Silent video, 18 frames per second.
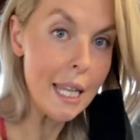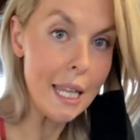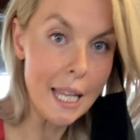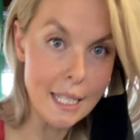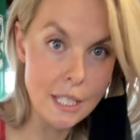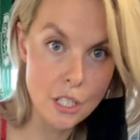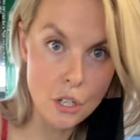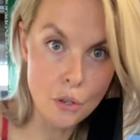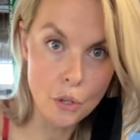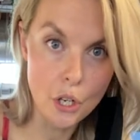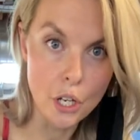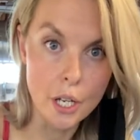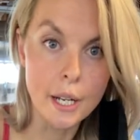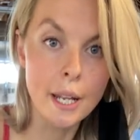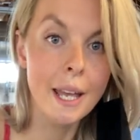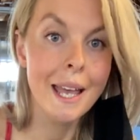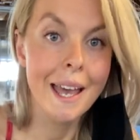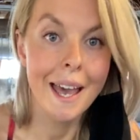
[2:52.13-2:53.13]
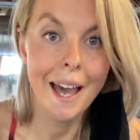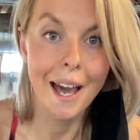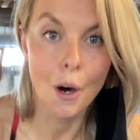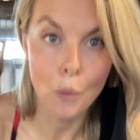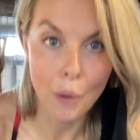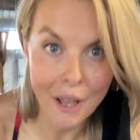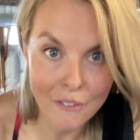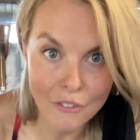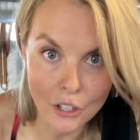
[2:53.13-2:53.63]
That's no good.
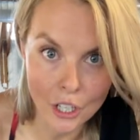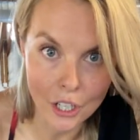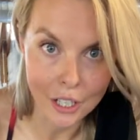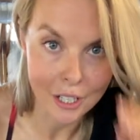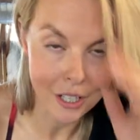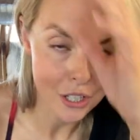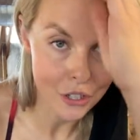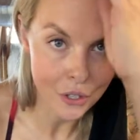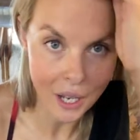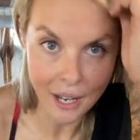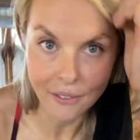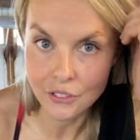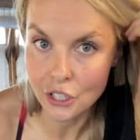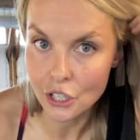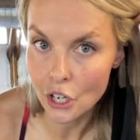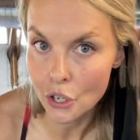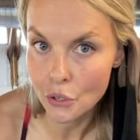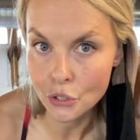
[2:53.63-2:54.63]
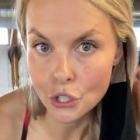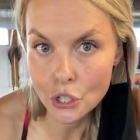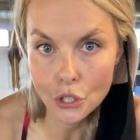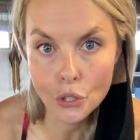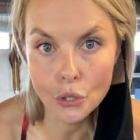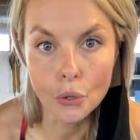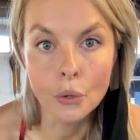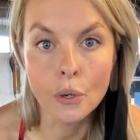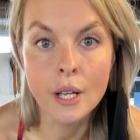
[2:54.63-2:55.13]
However, you have to know
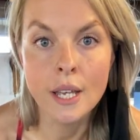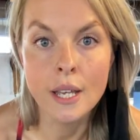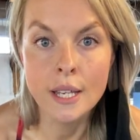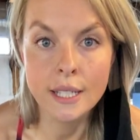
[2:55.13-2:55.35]
too,